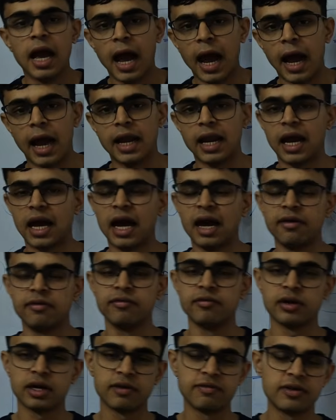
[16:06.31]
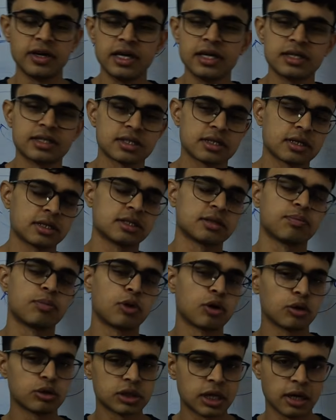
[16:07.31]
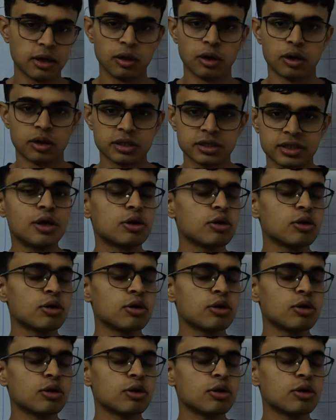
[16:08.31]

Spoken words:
and I have roughly discussed pros and cons.